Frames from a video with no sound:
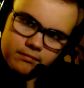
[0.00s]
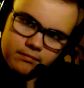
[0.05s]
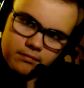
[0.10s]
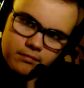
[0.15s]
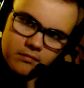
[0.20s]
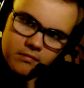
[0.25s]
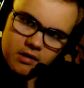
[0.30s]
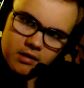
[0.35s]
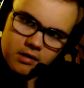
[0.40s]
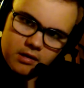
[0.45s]

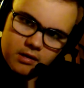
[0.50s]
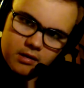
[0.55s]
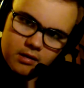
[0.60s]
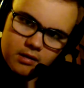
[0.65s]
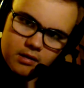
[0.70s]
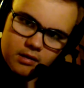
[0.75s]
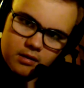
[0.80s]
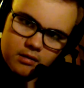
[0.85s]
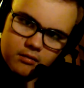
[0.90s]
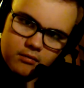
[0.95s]
It's
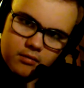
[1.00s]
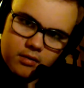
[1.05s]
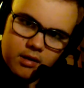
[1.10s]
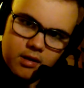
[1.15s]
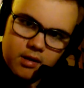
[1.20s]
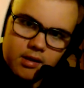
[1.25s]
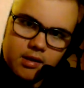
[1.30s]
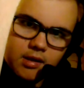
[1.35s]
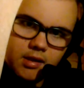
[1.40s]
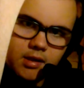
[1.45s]

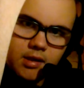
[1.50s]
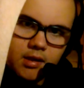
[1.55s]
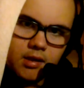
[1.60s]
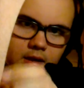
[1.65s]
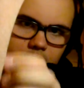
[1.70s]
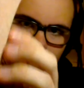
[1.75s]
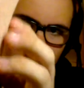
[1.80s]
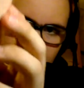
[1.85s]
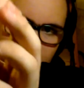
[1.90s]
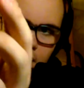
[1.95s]
right
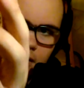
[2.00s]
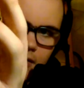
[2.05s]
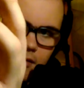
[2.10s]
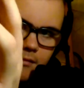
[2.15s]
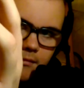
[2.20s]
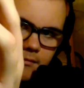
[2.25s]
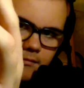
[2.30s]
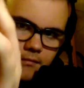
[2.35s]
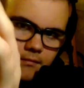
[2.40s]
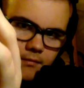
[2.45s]
here.
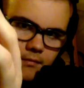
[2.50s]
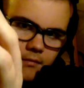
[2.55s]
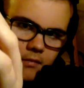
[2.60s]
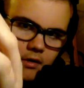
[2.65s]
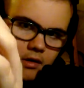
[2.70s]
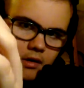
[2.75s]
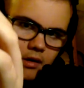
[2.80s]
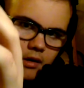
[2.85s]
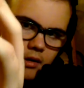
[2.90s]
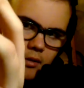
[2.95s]

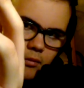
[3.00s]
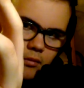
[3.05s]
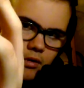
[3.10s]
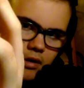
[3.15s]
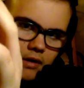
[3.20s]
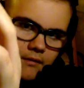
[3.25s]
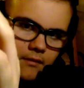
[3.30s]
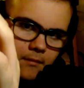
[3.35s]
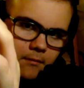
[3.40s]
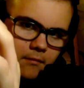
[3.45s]
I
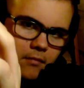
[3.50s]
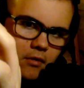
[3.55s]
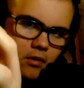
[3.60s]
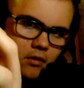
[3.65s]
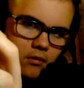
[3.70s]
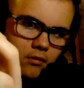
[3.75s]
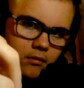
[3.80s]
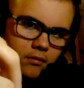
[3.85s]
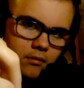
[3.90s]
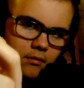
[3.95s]
have a
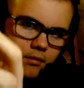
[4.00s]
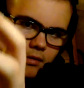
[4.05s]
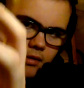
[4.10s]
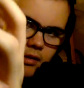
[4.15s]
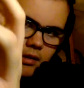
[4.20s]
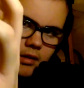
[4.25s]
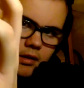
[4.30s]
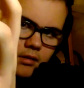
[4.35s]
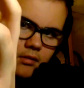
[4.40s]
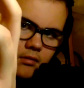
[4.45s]
bone
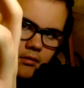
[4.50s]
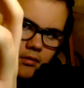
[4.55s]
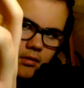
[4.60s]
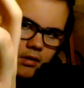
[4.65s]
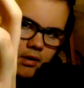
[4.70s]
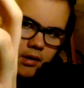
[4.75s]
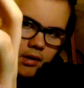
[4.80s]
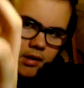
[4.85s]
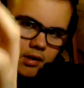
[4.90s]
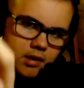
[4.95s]
just going
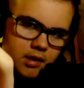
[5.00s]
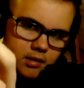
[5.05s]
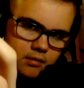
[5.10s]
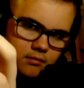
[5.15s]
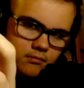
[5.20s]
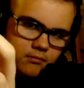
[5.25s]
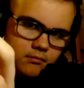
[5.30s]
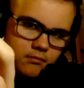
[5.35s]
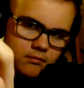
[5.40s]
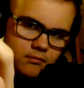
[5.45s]
like
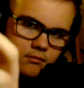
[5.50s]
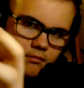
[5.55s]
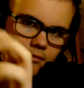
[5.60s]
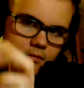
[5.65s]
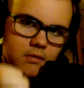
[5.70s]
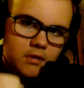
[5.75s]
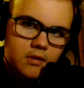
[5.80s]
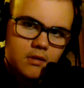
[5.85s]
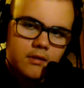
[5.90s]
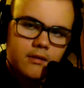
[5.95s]

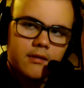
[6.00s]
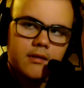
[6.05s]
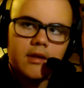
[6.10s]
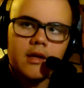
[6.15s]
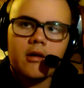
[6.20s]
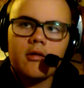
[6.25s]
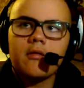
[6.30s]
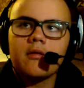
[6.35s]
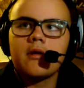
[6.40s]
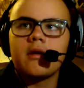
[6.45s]

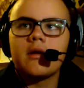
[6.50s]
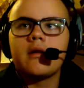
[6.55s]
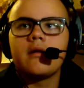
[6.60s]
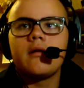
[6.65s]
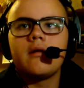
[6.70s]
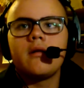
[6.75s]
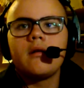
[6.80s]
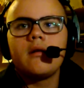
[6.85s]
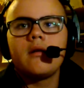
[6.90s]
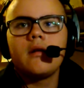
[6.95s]
down there.
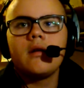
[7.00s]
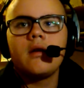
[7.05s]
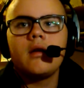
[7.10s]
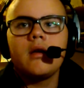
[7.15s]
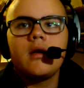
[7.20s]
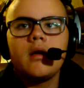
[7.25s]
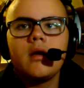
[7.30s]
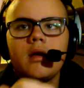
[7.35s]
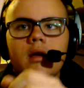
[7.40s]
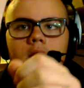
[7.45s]

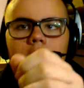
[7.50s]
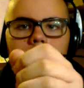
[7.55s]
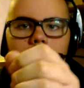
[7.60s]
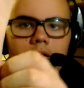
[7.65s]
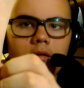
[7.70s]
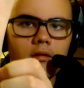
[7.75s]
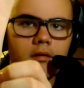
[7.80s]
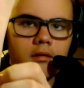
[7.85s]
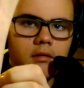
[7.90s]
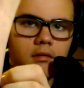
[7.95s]
And
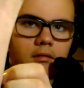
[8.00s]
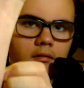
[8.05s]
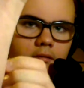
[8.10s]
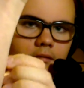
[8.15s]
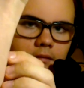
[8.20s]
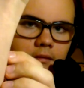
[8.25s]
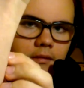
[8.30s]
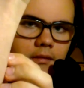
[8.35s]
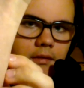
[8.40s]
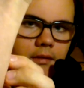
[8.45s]
also
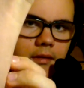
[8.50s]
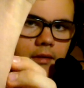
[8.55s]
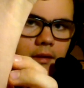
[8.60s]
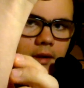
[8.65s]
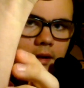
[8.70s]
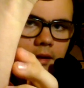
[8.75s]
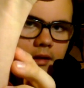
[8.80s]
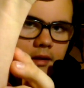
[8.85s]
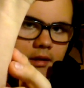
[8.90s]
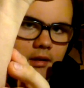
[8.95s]

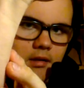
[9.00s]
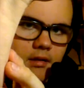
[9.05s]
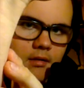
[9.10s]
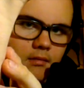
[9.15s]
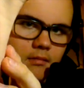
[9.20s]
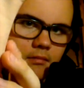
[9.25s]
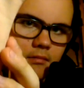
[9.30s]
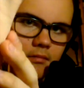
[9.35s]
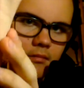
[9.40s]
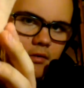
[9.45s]
this
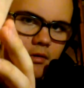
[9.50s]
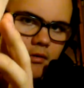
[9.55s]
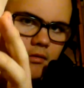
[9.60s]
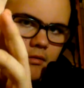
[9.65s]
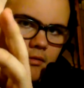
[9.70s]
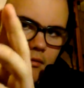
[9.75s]
bone